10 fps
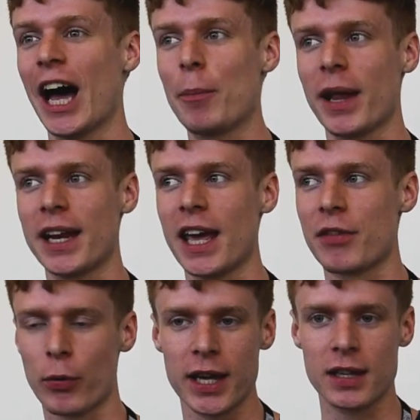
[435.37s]
I play it
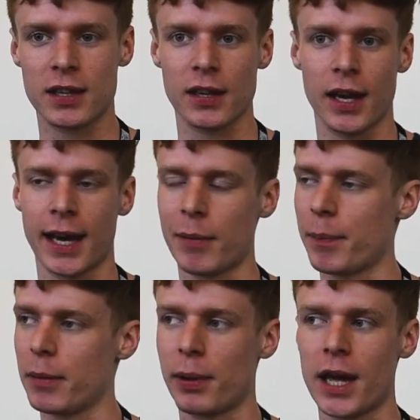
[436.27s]
every week.
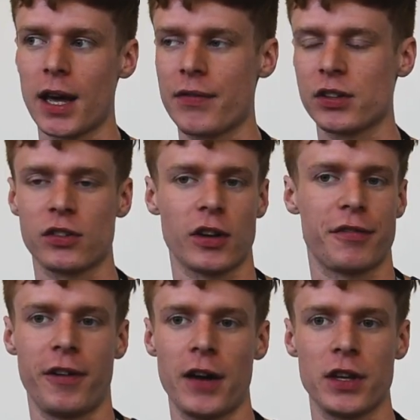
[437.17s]
I've been playing it ever since I was
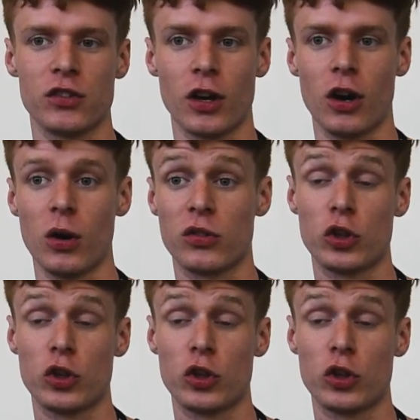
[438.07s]
like 5 years old.